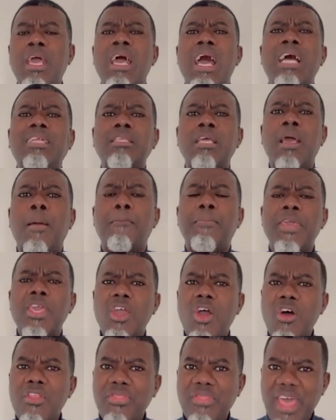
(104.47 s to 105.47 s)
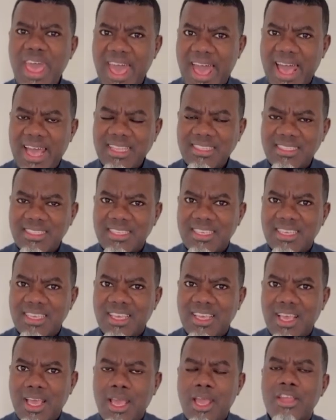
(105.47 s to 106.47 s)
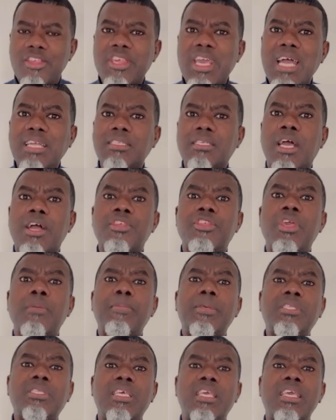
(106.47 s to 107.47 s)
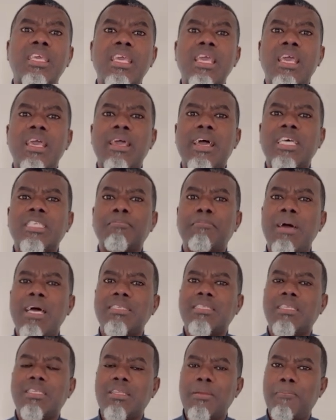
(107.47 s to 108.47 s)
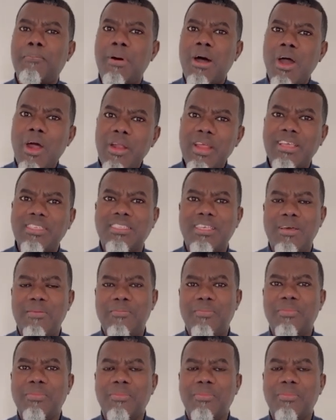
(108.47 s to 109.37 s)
And beyond that, ChatGPT has passed the bar exam.